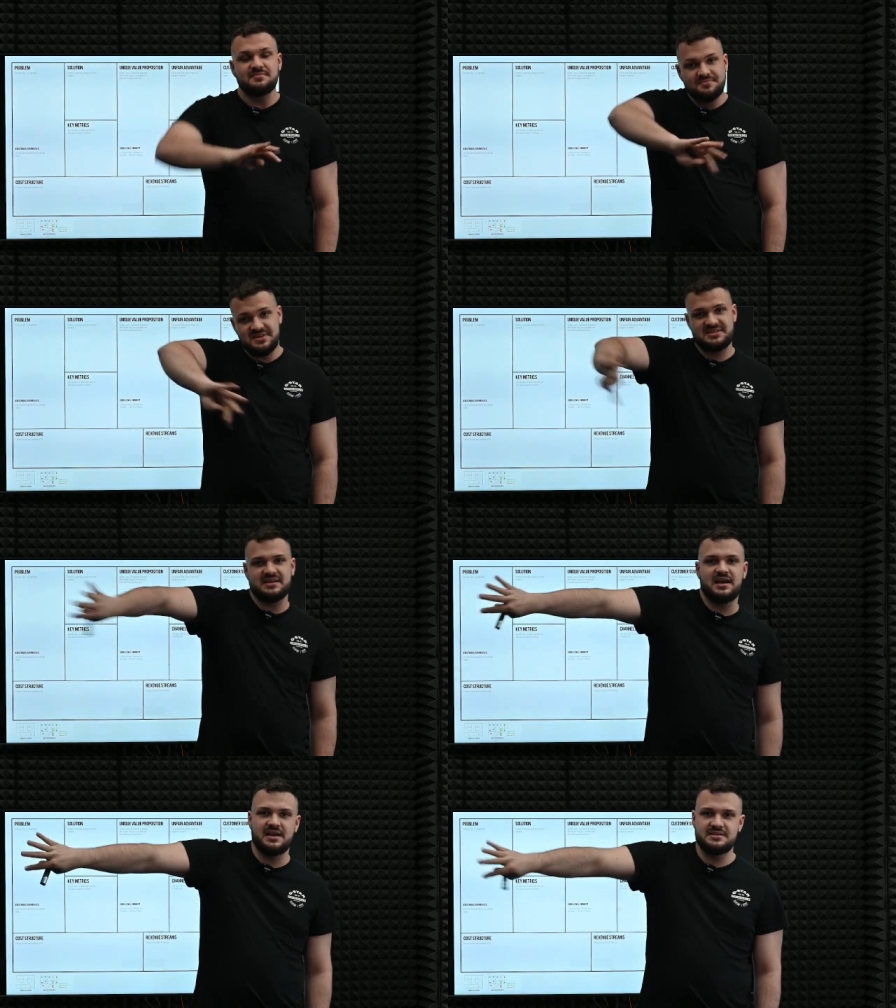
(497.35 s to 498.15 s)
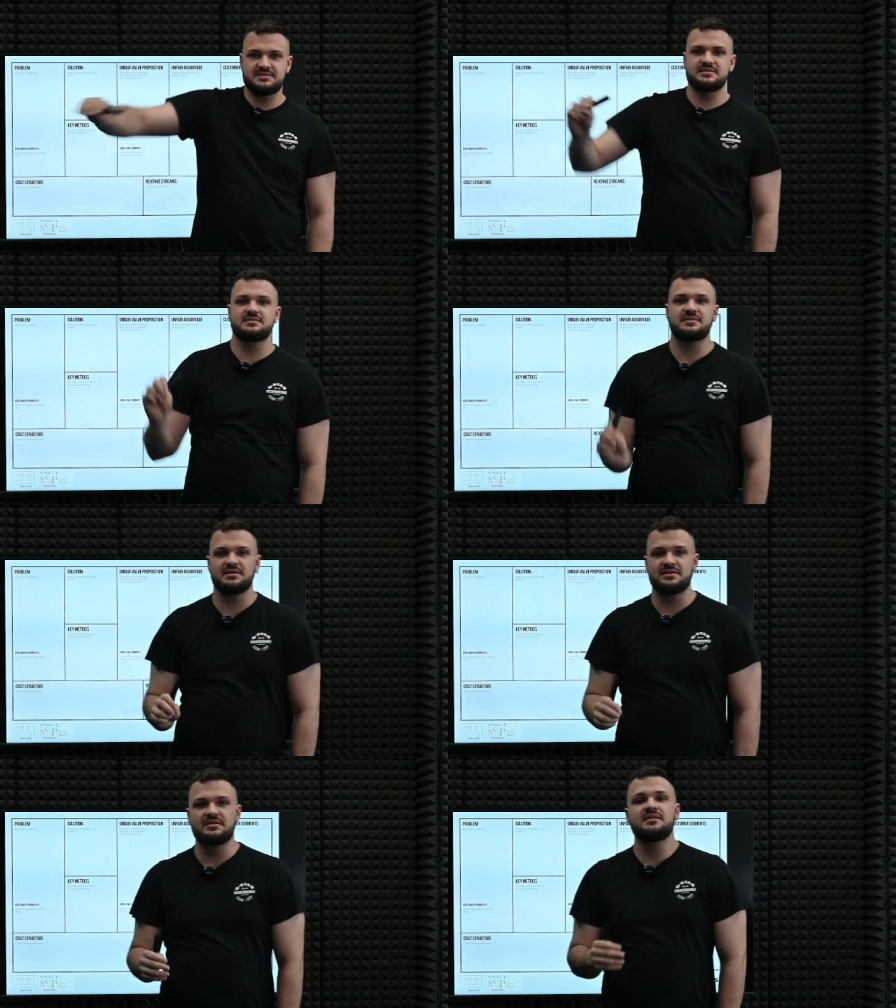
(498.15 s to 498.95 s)
besides
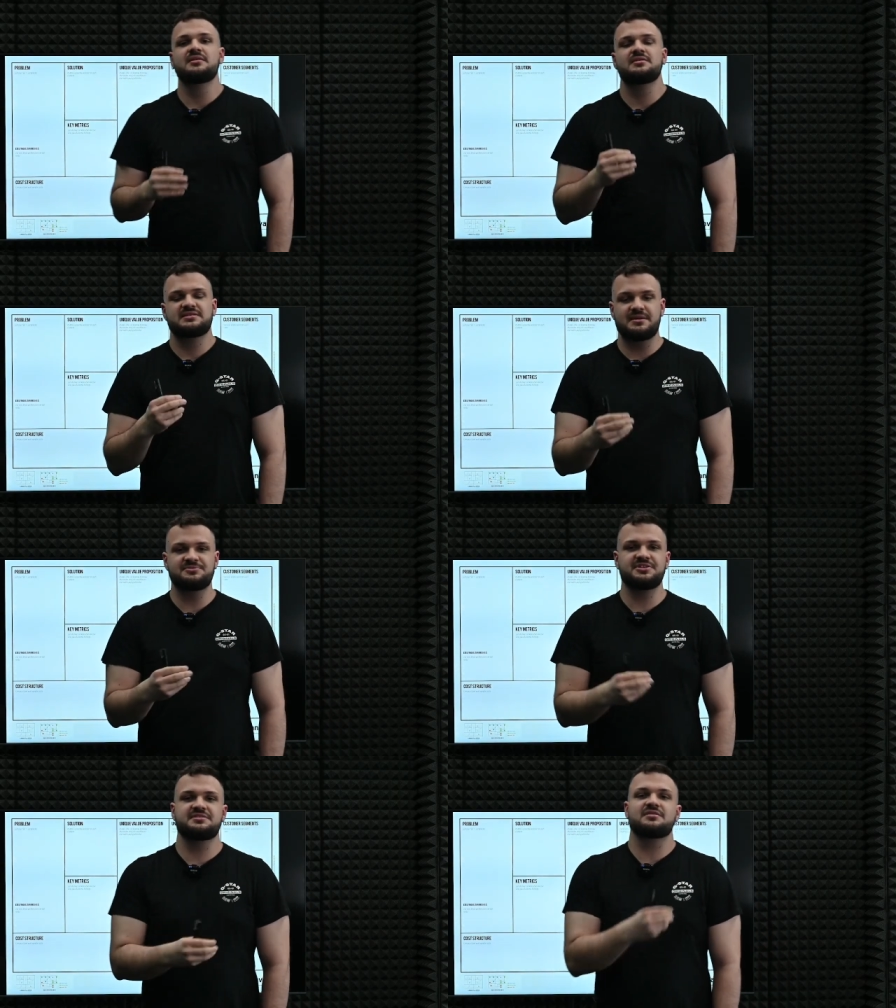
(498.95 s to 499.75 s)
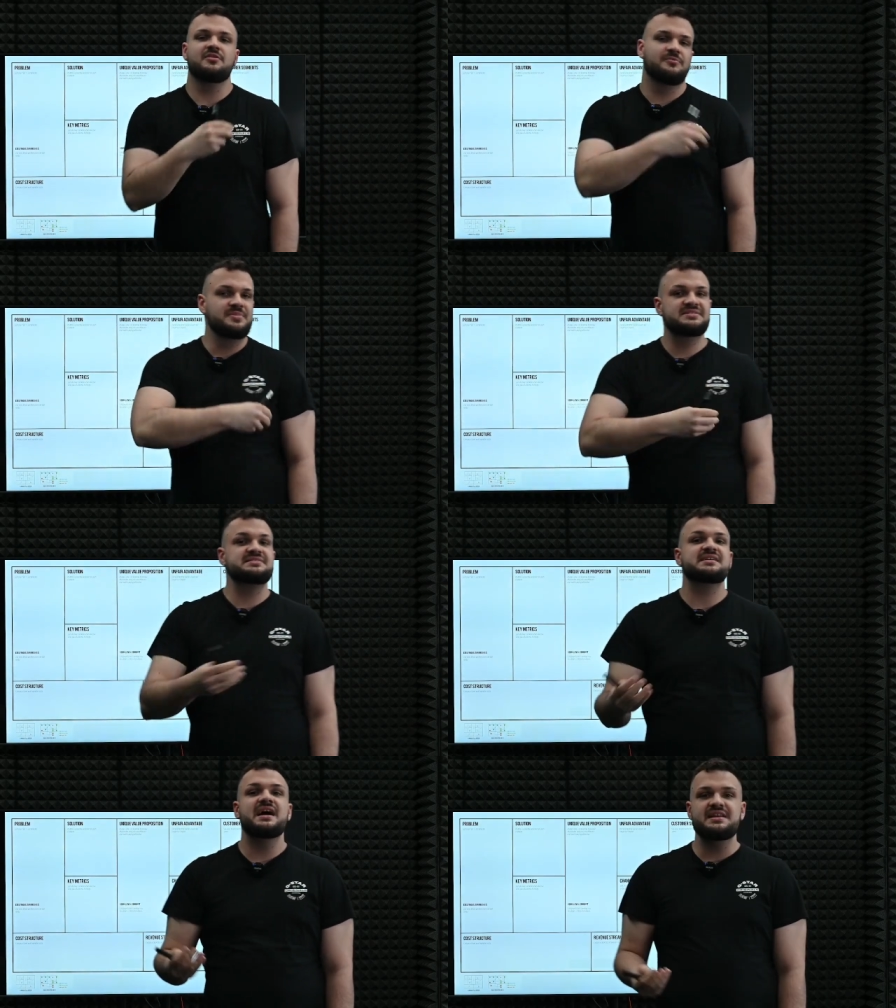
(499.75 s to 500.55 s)
the subjects of business
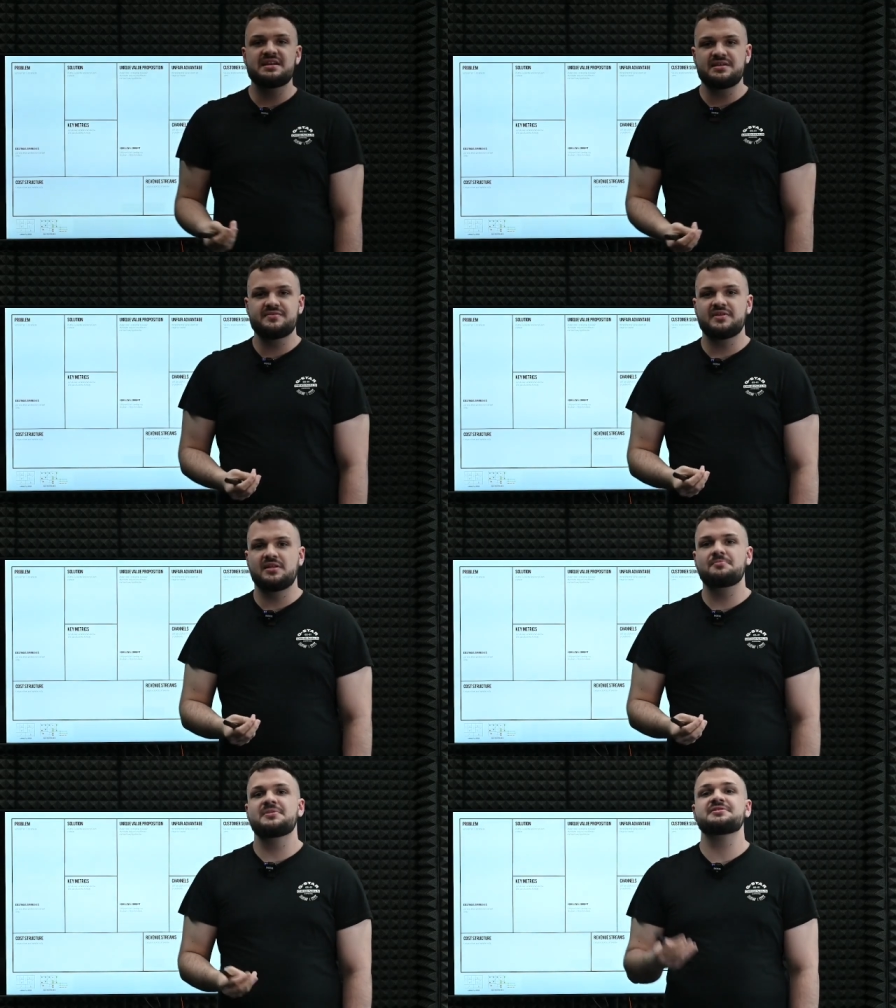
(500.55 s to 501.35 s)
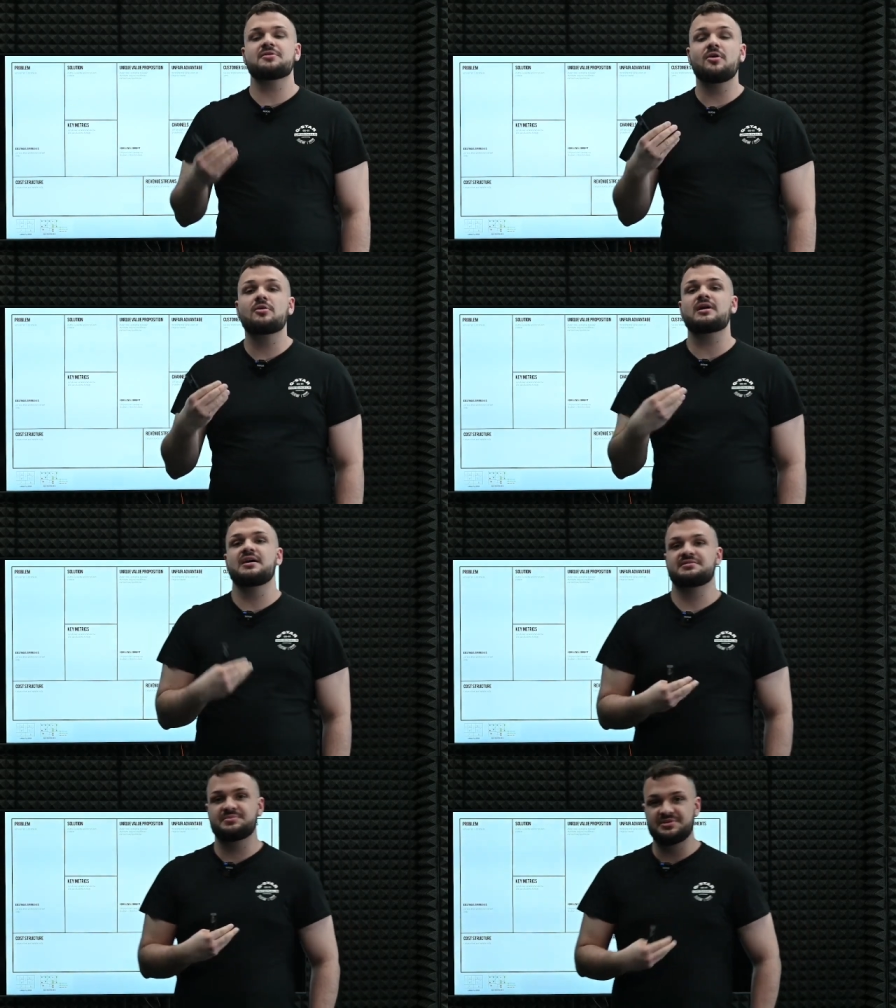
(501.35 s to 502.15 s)
idea development or
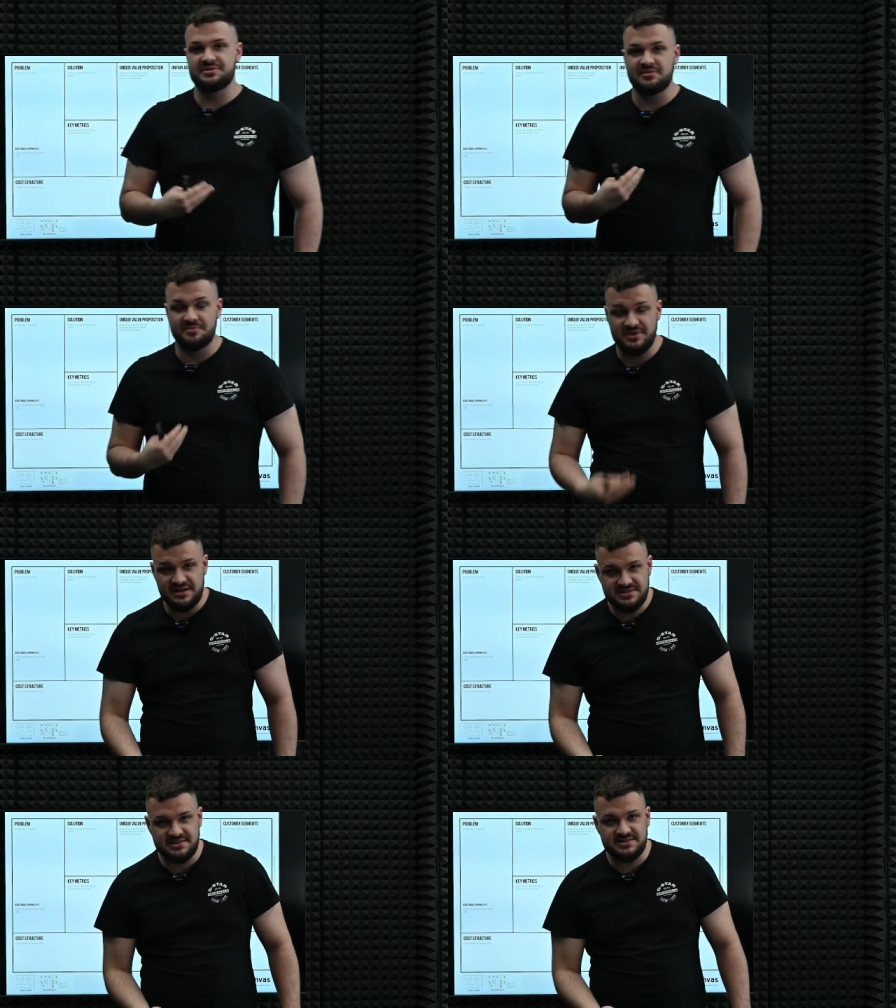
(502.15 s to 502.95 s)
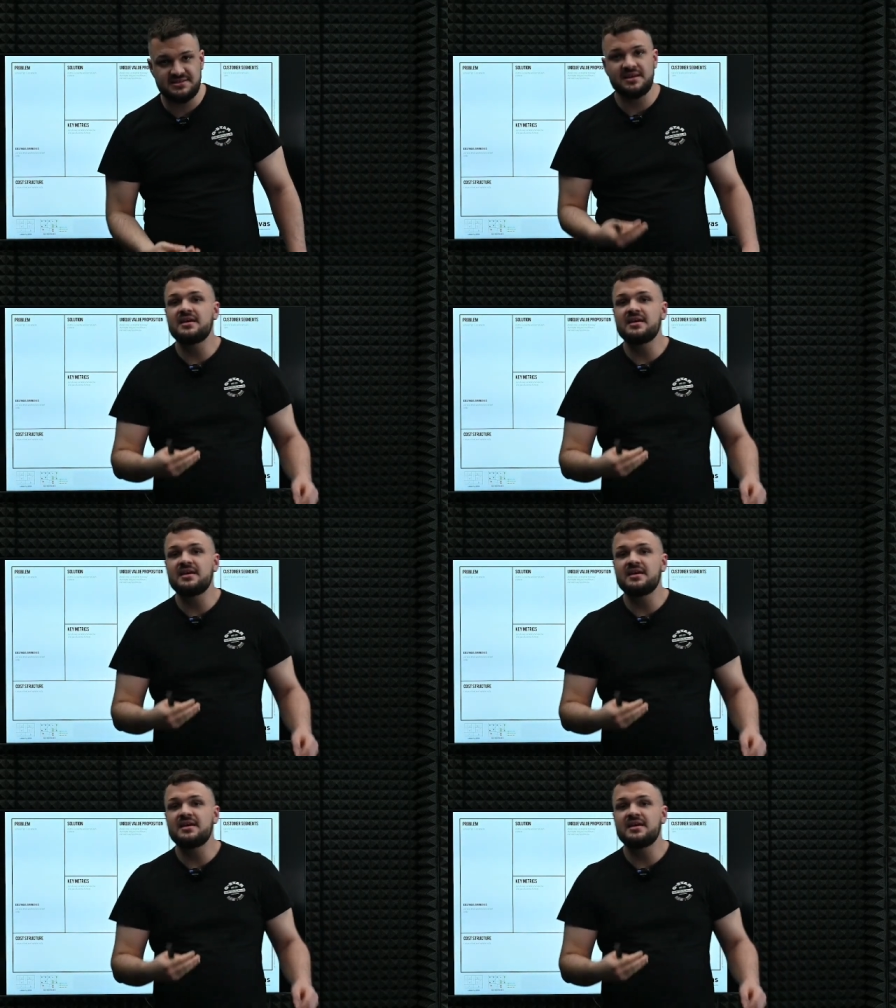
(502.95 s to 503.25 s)
entrepreneurial practice,